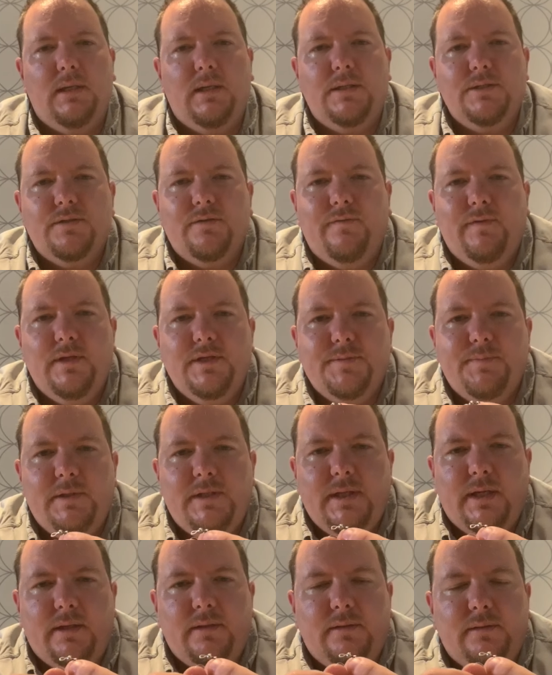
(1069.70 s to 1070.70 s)
So for this
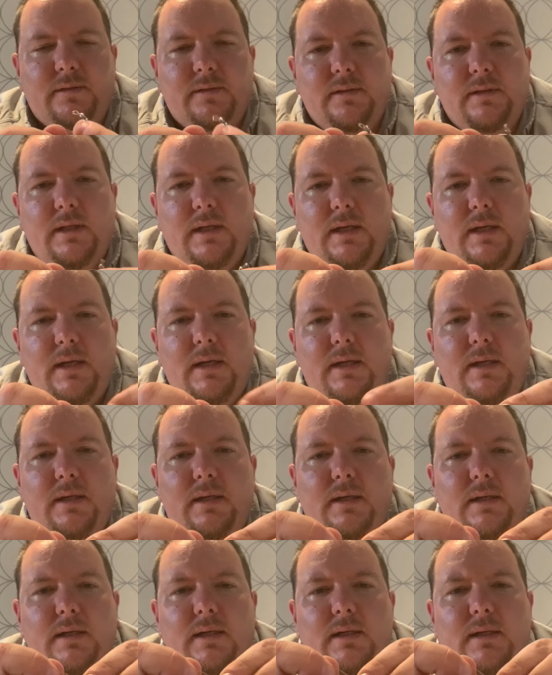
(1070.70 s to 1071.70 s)
particular,
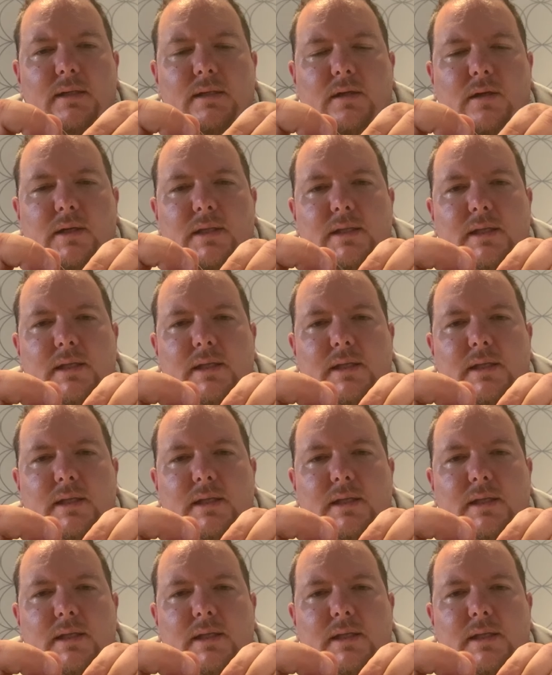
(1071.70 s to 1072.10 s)
on